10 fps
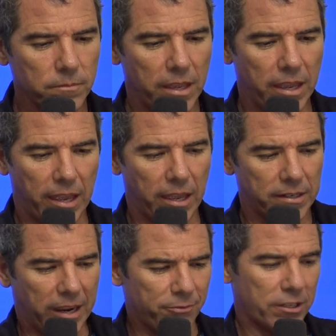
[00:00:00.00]

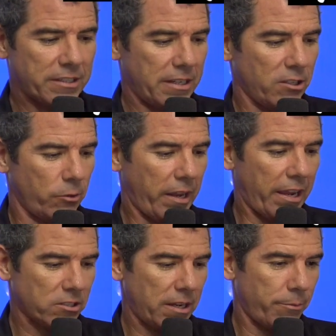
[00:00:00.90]
I forget the name. You know what?
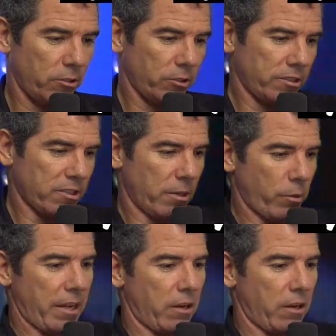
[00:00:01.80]
Actually, I'm going to look this up right now